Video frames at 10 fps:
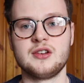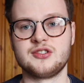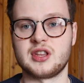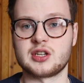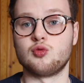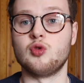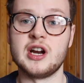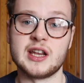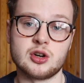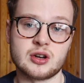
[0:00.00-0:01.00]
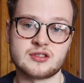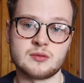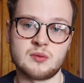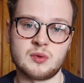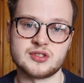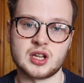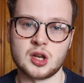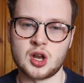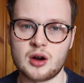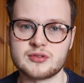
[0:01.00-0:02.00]
So that's really good if someone wants a
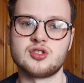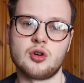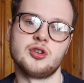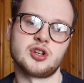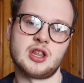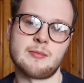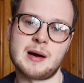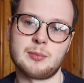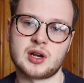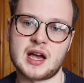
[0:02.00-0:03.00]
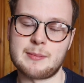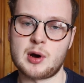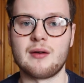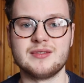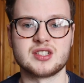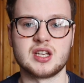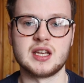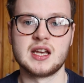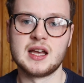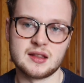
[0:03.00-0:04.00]
lot of storage on their MacBook Air, but obviously
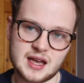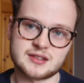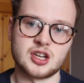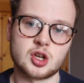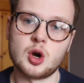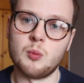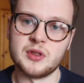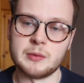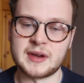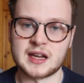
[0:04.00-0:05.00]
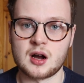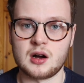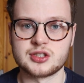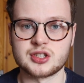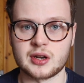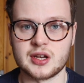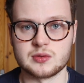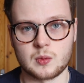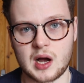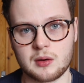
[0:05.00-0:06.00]
that's going to come with a big cost on it
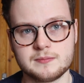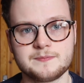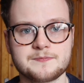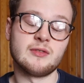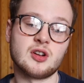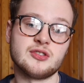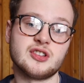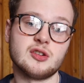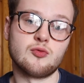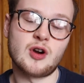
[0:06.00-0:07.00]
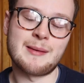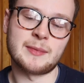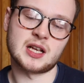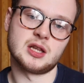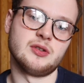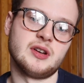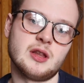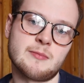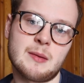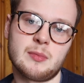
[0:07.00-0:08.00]
as well. Moving on to the RAM included in
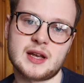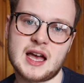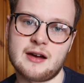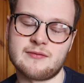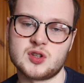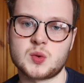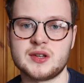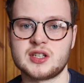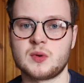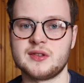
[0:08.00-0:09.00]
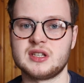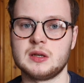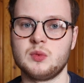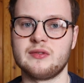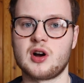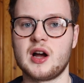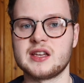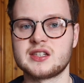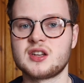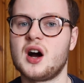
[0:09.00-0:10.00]
the MacBook Air from 2020, we've got a
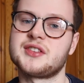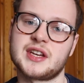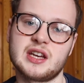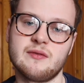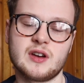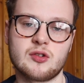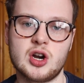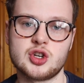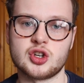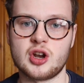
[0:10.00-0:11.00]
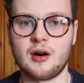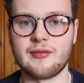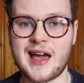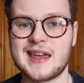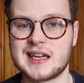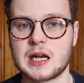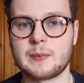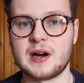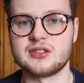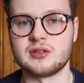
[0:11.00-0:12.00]
starting configuration of 8
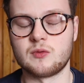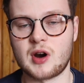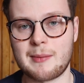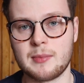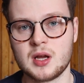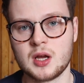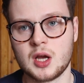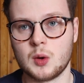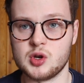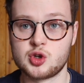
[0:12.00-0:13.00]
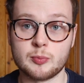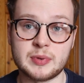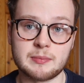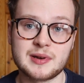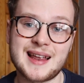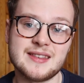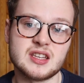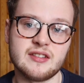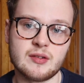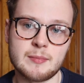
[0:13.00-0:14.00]
gigabytes of RAM, which should be
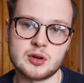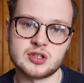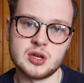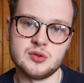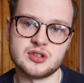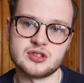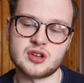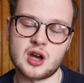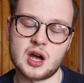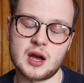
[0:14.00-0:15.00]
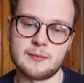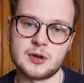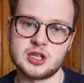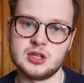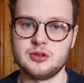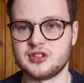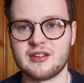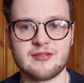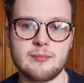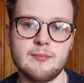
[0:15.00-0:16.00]
plenty for most users using
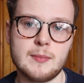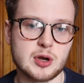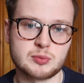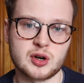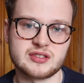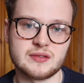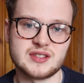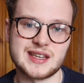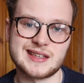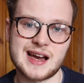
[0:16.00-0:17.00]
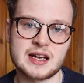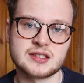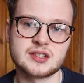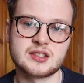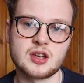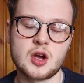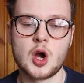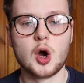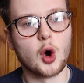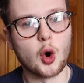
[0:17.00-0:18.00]
it for most productivity tasks.
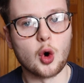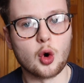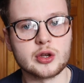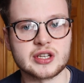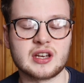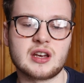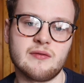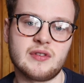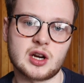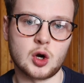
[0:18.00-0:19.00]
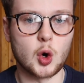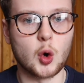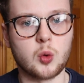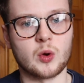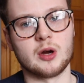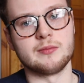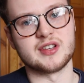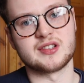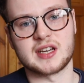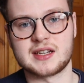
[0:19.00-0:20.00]
Or you can configure it all the way up to
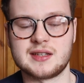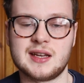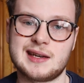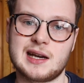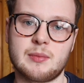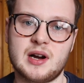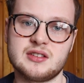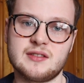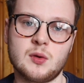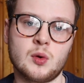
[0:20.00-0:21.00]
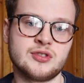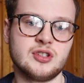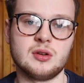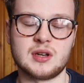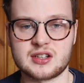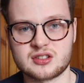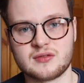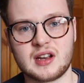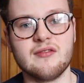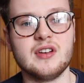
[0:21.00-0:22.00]
16 gigabytes if you want to do like
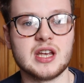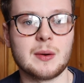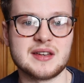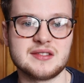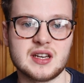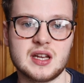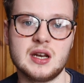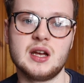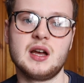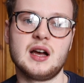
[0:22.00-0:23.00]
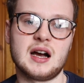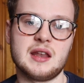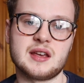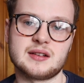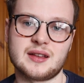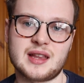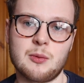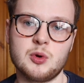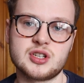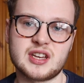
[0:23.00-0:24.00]
stuff like video editing and things like
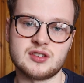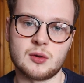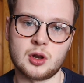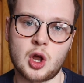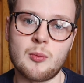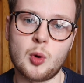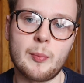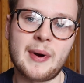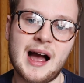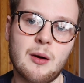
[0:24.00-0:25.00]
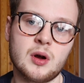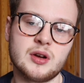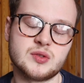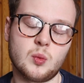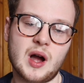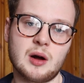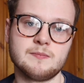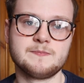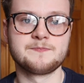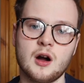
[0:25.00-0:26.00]
that, which gives you a lot more power as well.
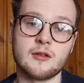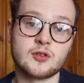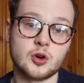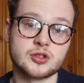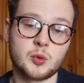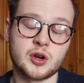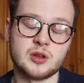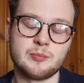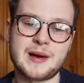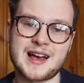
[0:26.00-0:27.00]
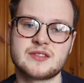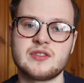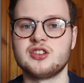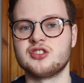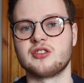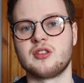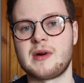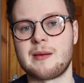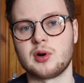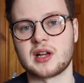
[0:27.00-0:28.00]
Of course, one of the best features of the
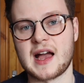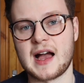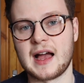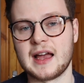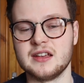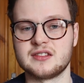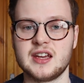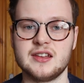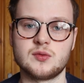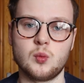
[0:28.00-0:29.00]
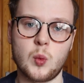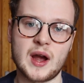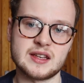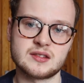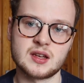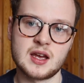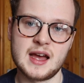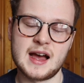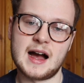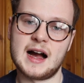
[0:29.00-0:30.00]
MacBook Air is its weight,
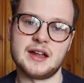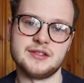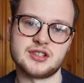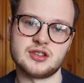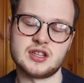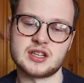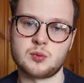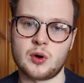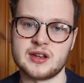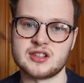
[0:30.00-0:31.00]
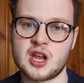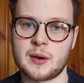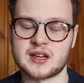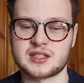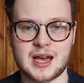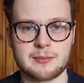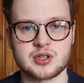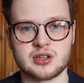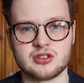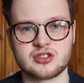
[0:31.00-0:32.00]
and this one is no exception.